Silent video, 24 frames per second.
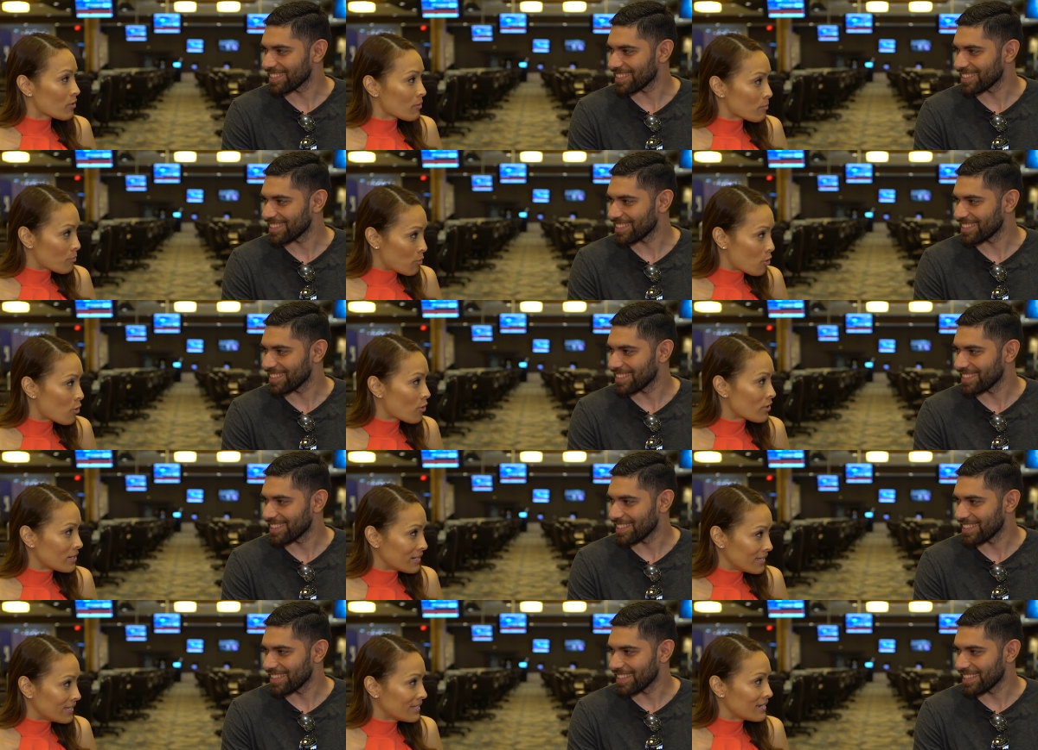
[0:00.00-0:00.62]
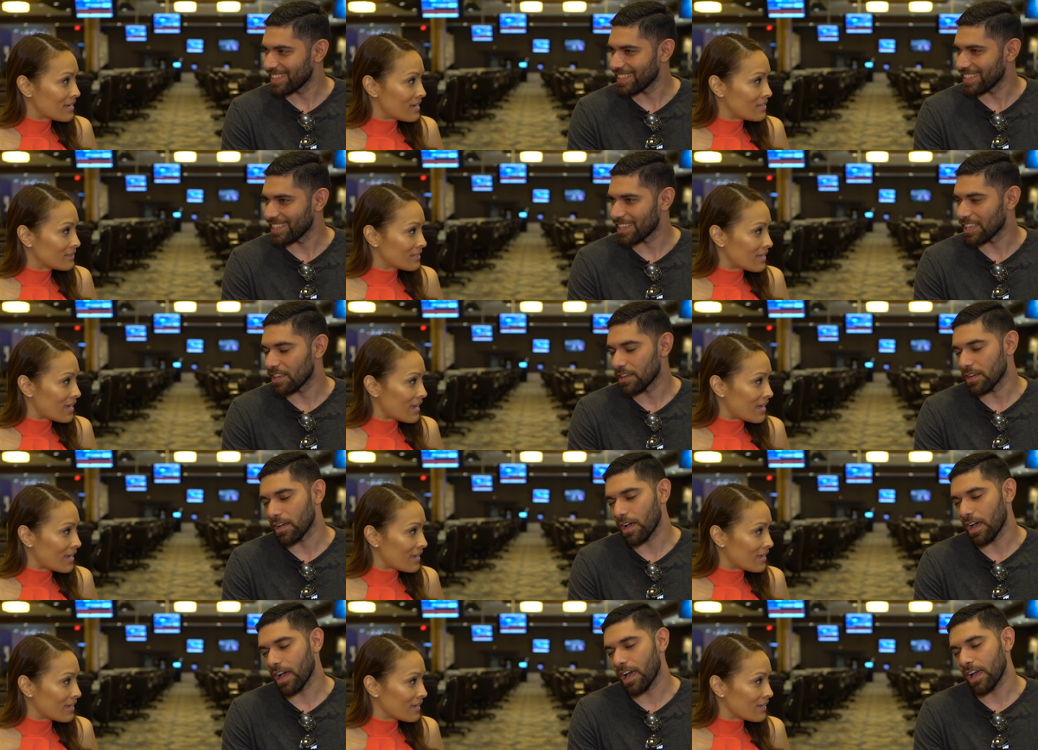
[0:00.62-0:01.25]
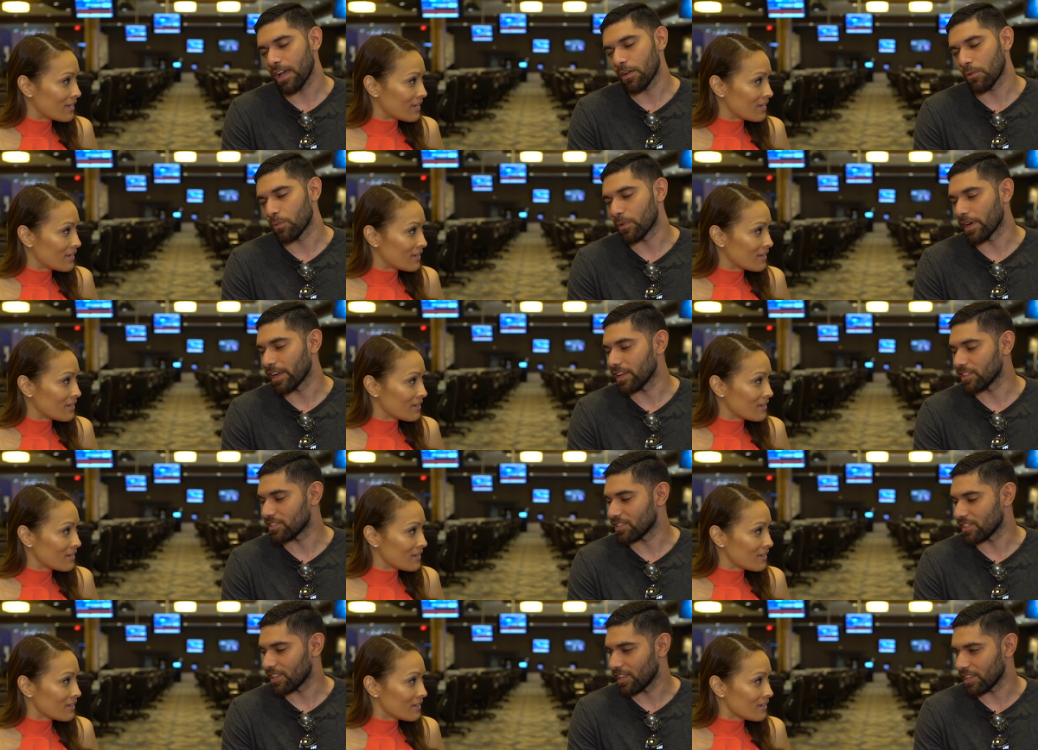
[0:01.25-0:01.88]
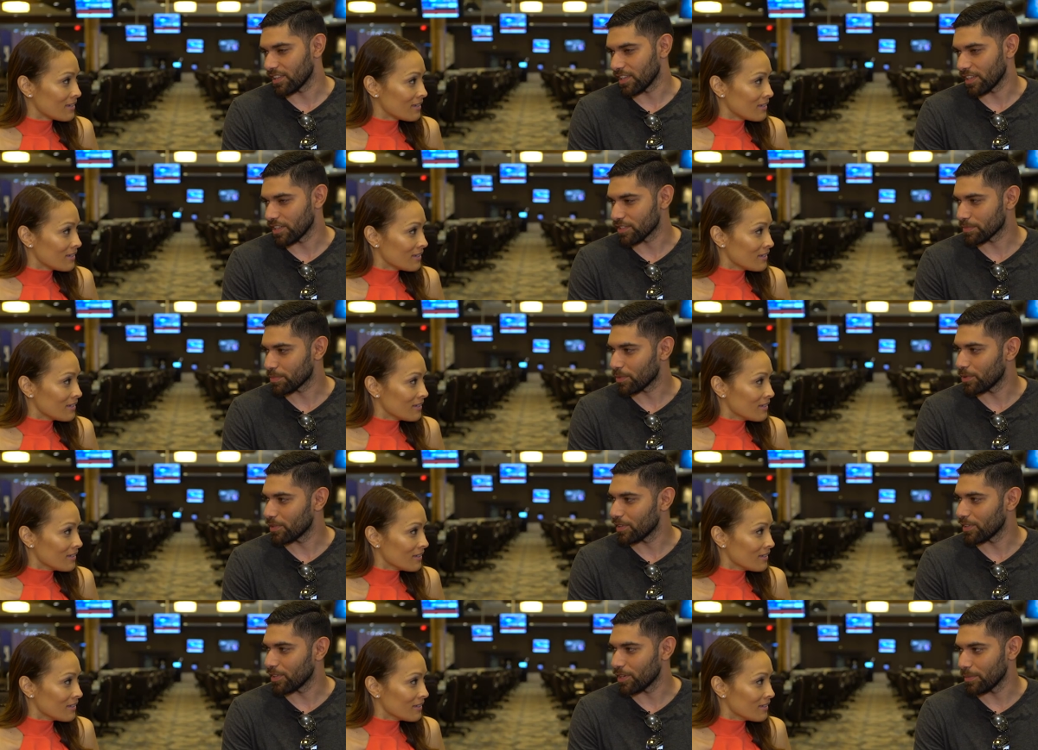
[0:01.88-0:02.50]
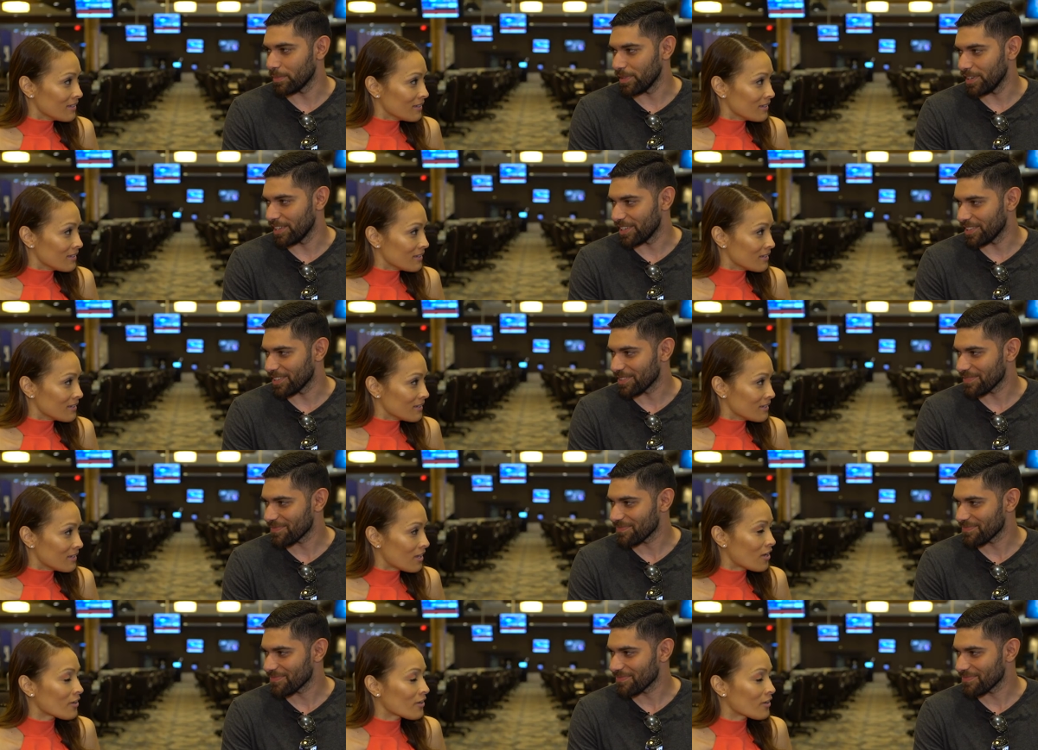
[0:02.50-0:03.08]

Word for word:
Speaker 1: You
Speaker 2: were born in LA?
Speaker 1: Uh, raised in LA. I was born in Armenia.